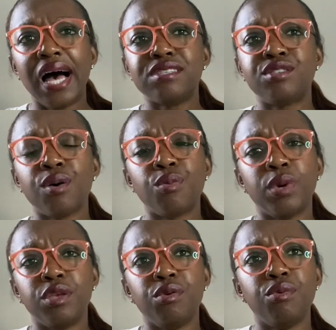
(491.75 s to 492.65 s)
So
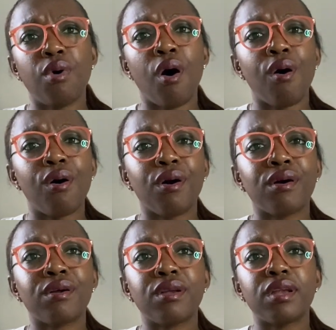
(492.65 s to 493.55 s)
when you
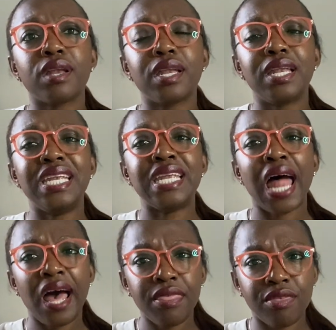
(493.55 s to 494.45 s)
are
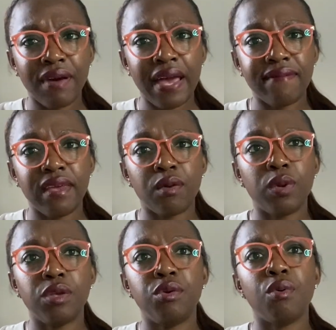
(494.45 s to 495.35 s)
not thriving,
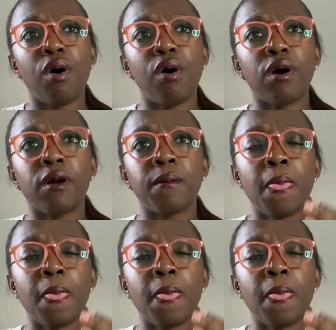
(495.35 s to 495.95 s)
when you are